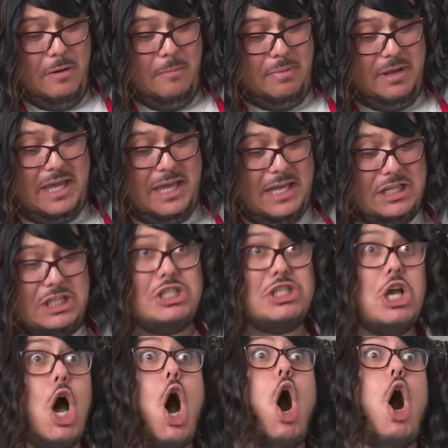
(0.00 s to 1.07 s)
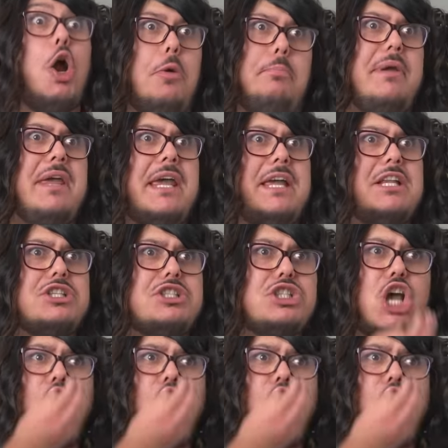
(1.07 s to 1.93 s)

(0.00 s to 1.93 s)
Beans? Are beans.